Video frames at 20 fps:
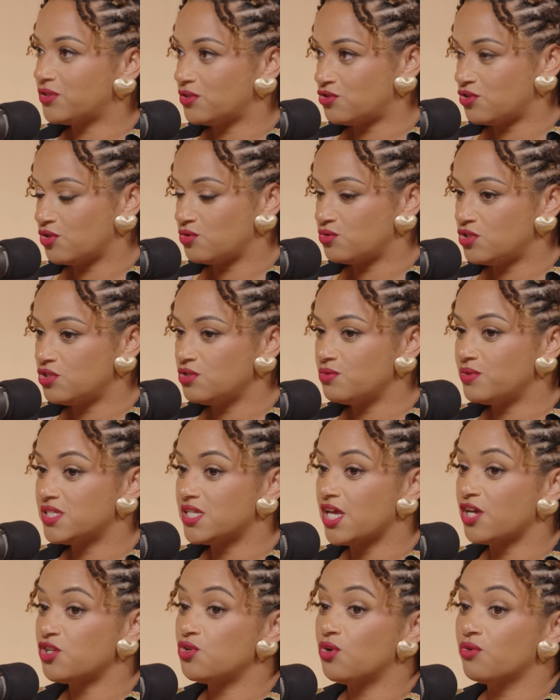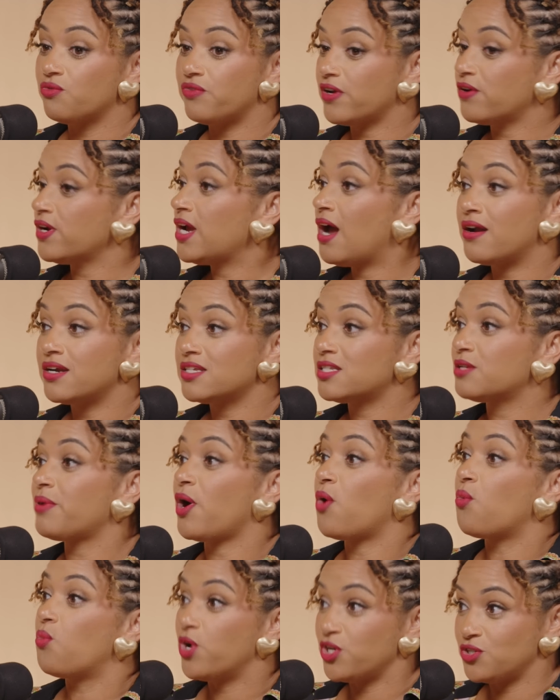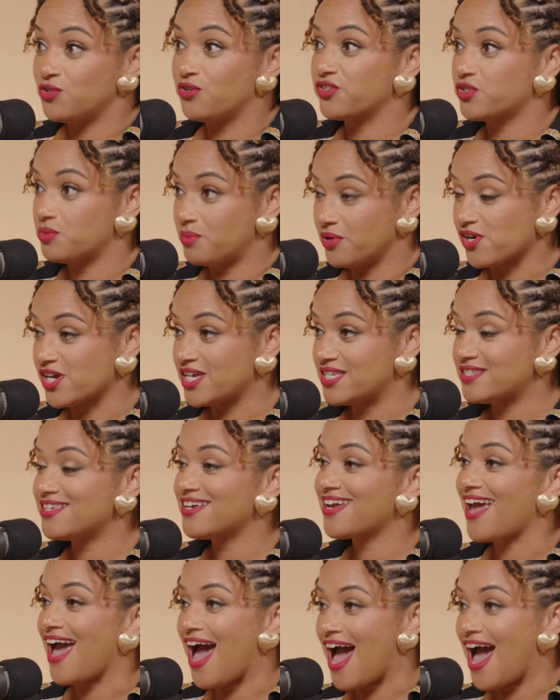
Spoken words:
the show too is that you're very honest about what you're experiencing